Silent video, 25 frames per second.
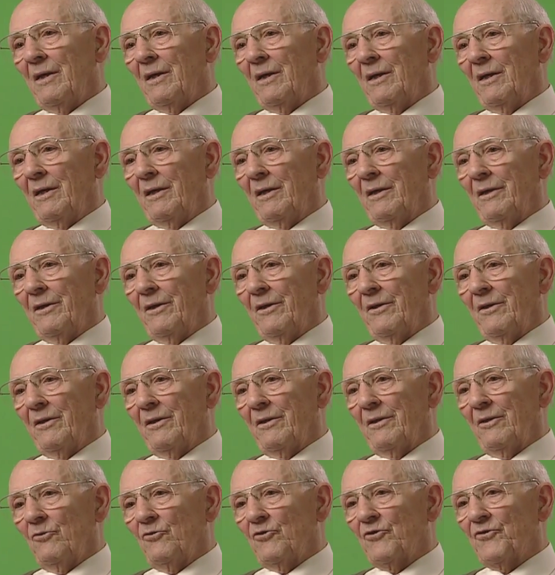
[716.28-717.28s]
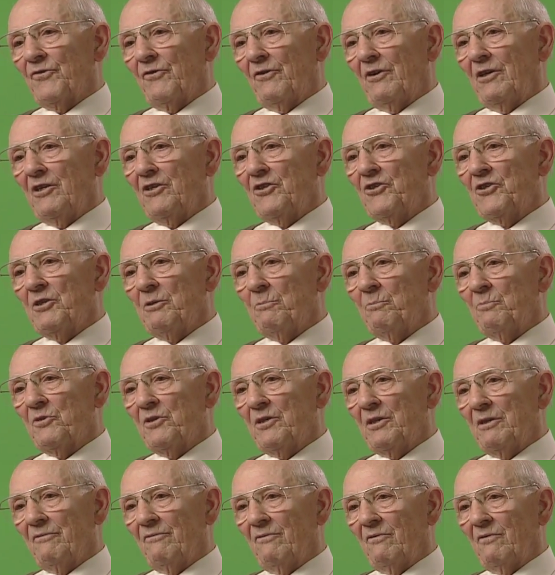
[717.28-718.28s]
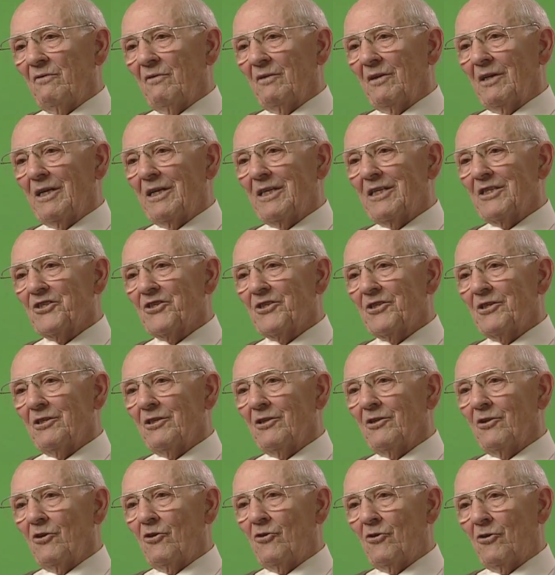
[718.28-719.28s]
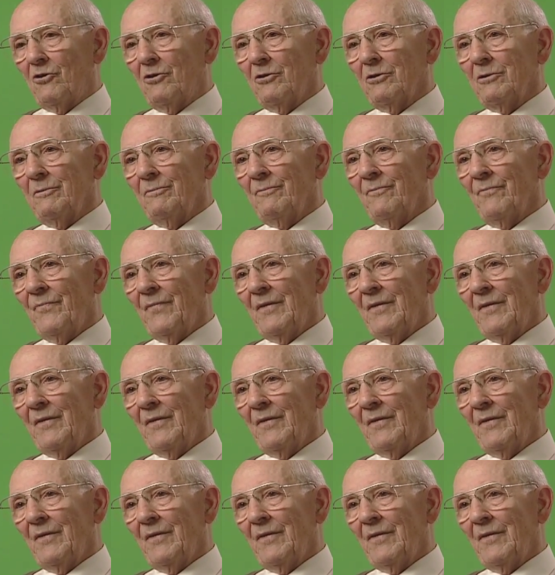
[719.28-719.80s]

and those friendships have lasted long,